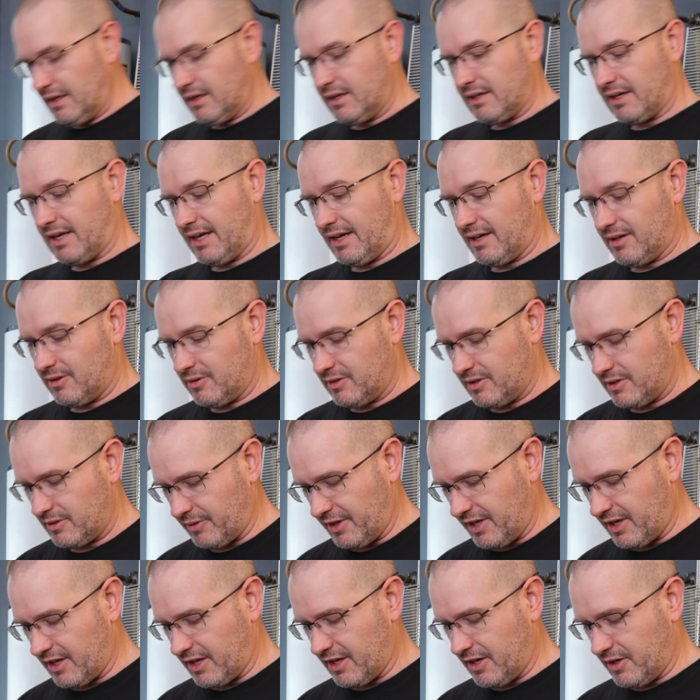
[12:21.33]
Now
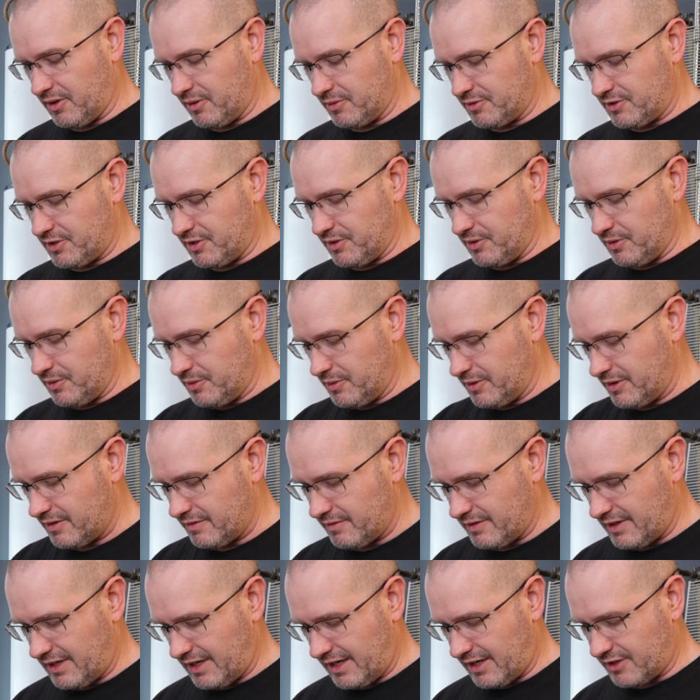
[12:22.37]
we can go to
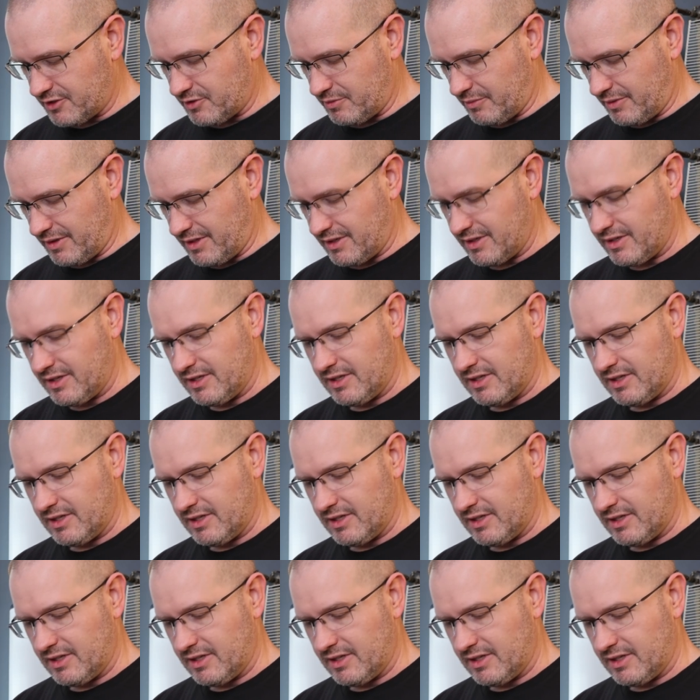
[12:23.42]
the next one,